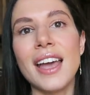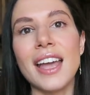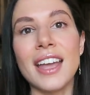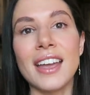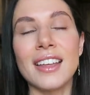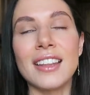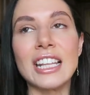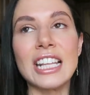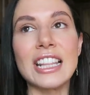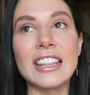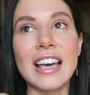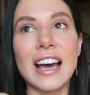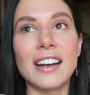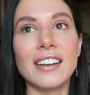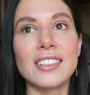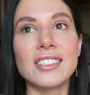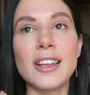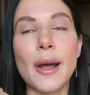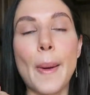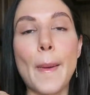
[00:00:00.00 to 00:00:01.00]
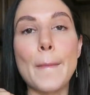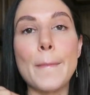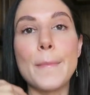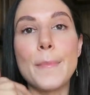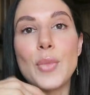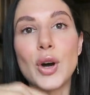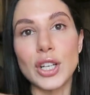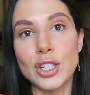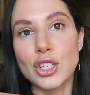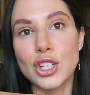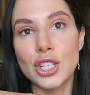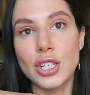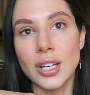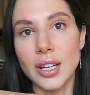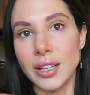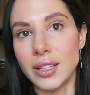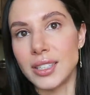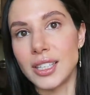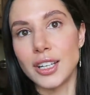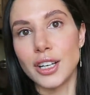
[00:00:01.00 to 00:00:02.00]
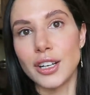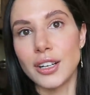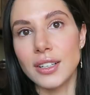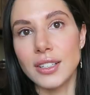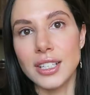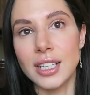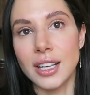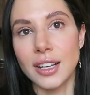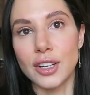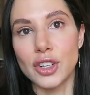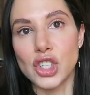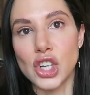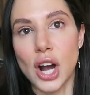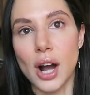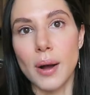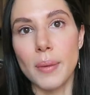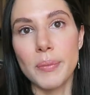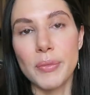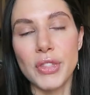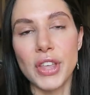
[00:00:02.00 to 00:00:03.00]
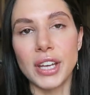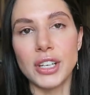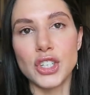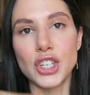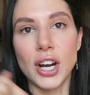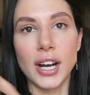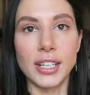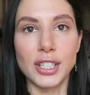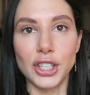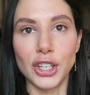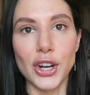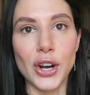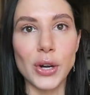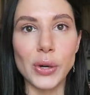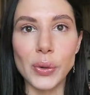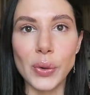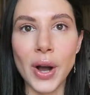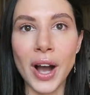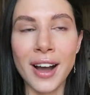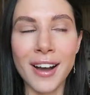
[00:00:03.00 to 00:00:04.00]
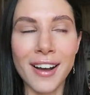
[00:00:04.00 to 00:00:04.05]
And that is much easier to get a job than trying to go